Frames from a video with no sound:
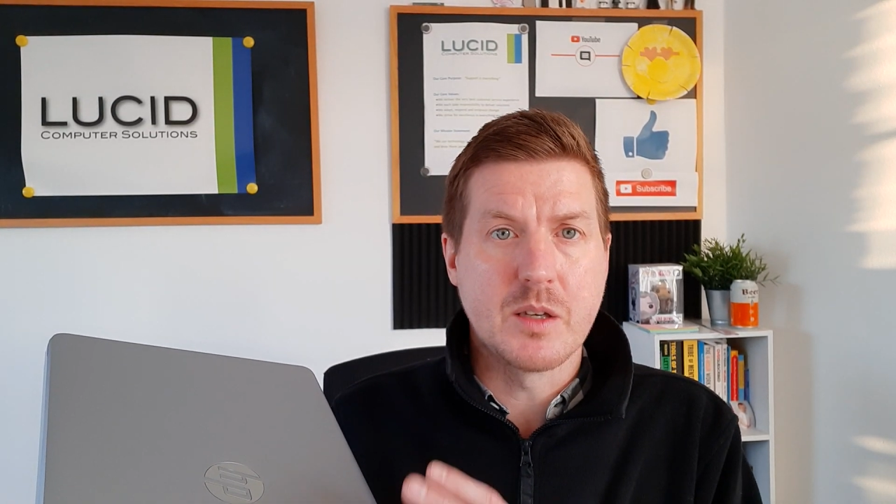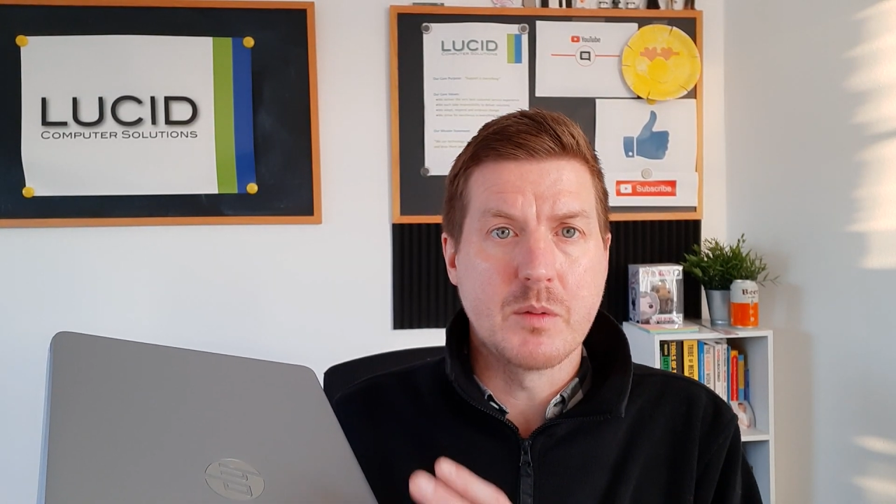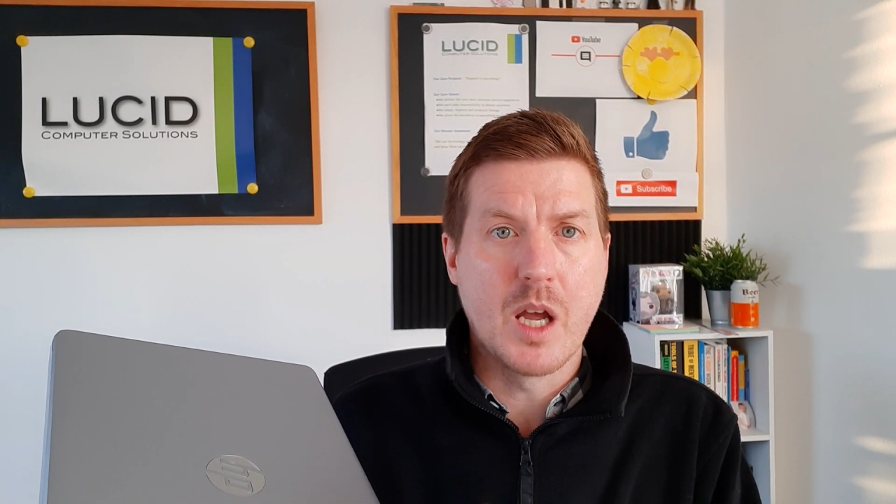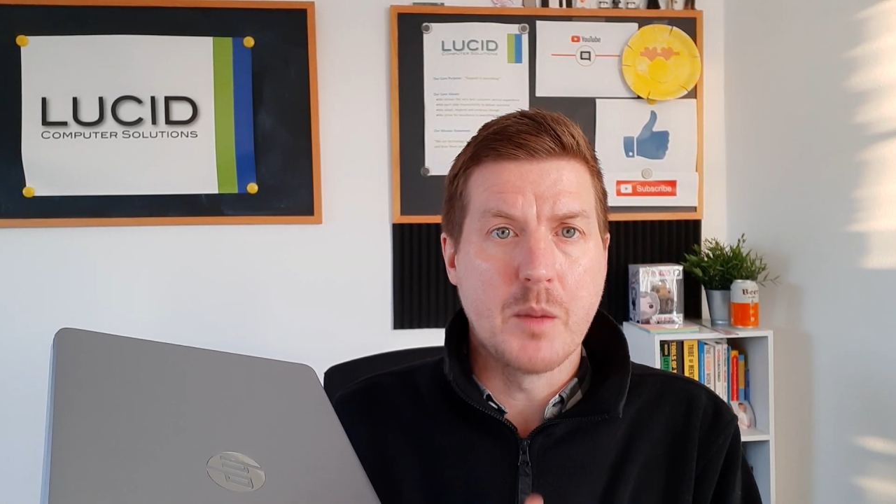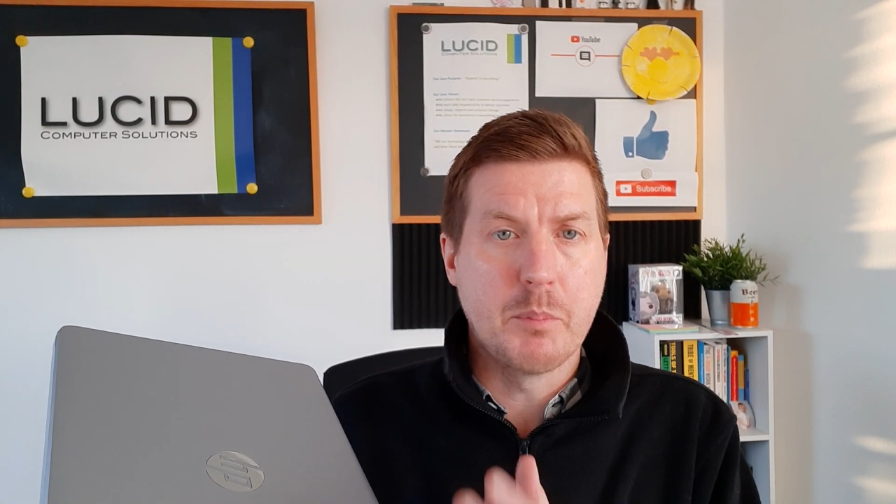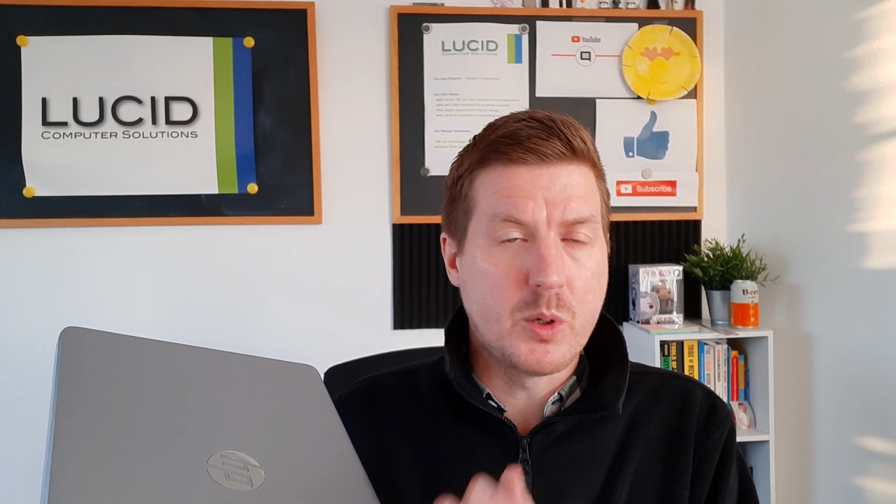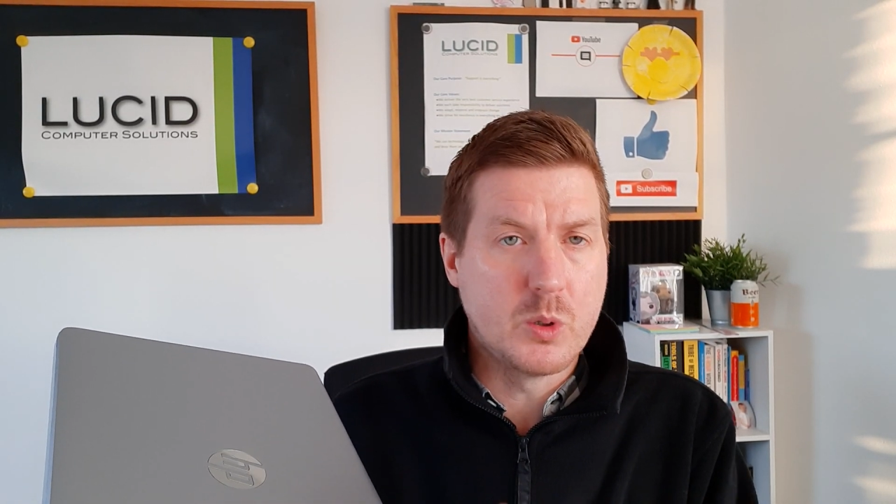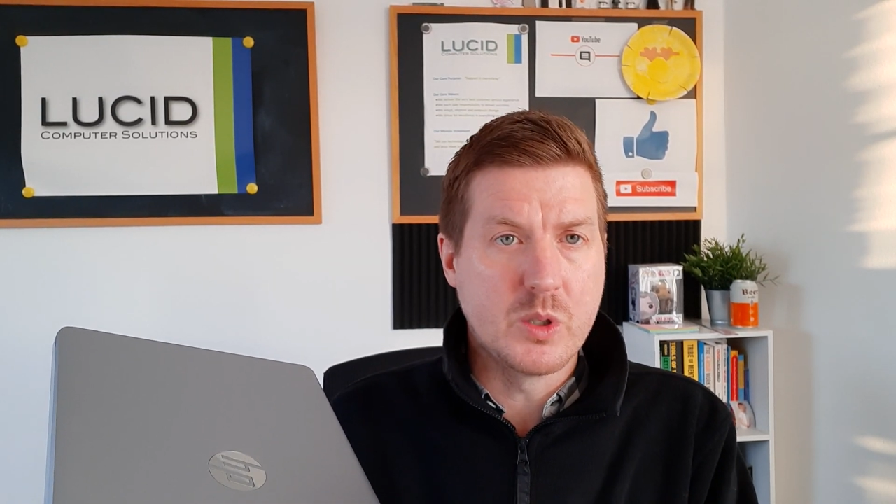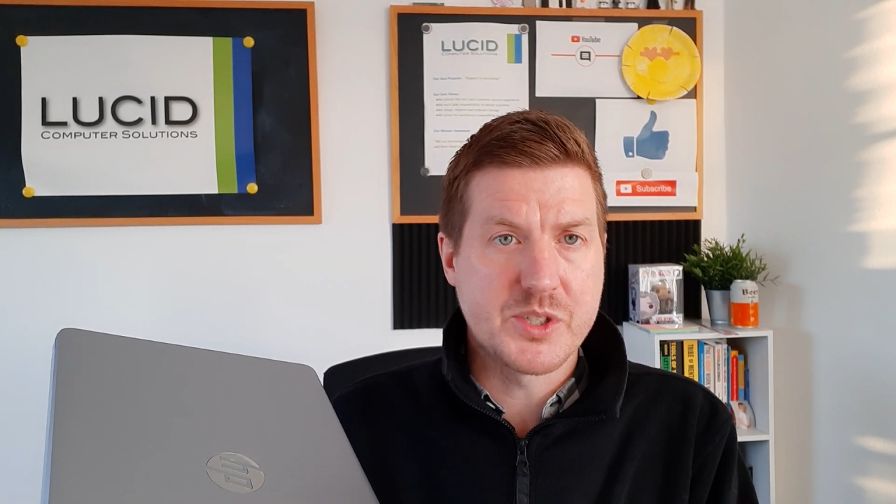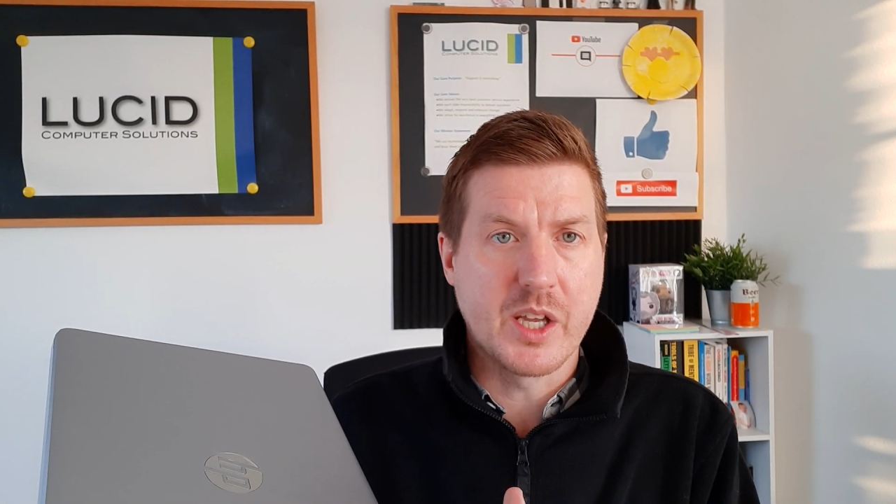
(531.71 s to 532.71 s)
and
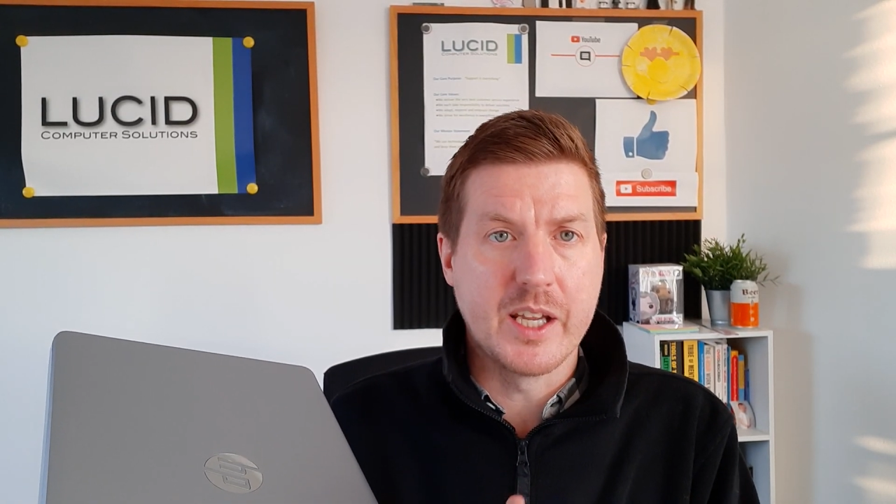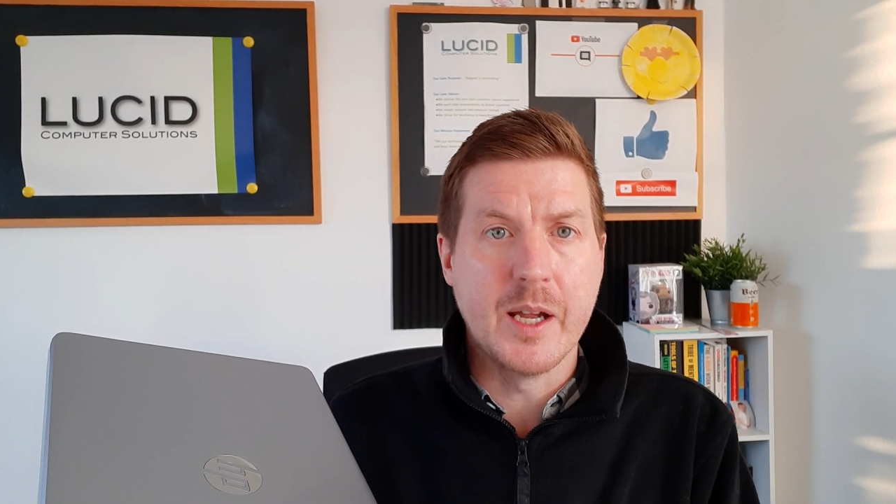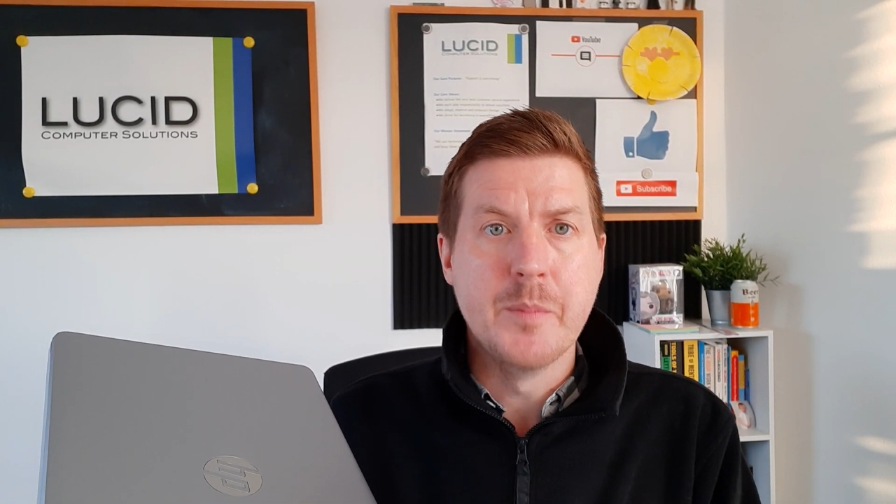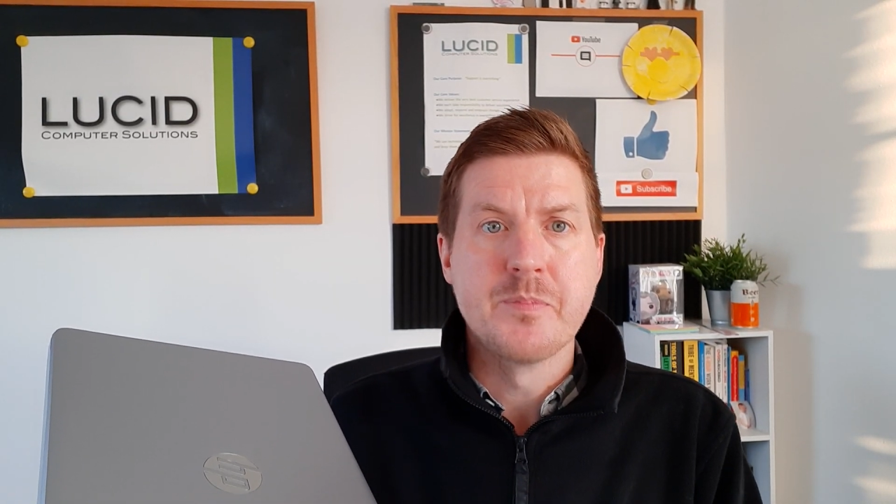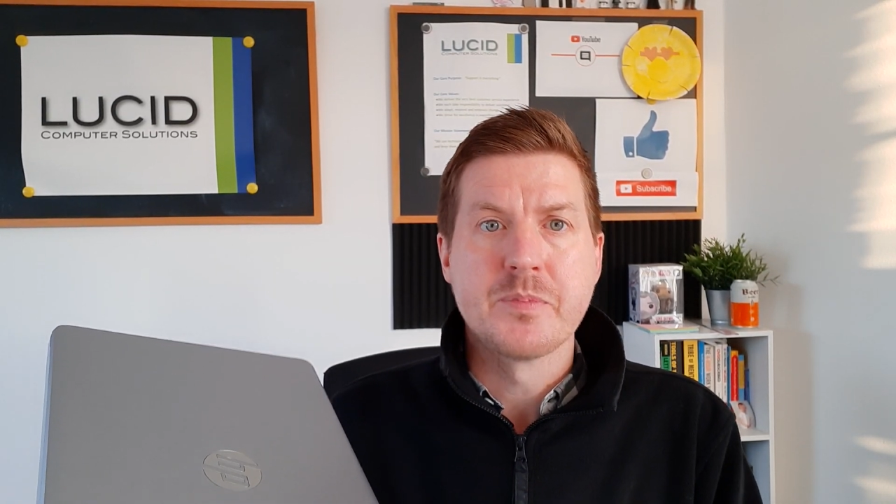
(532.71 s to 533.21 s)
ports on it.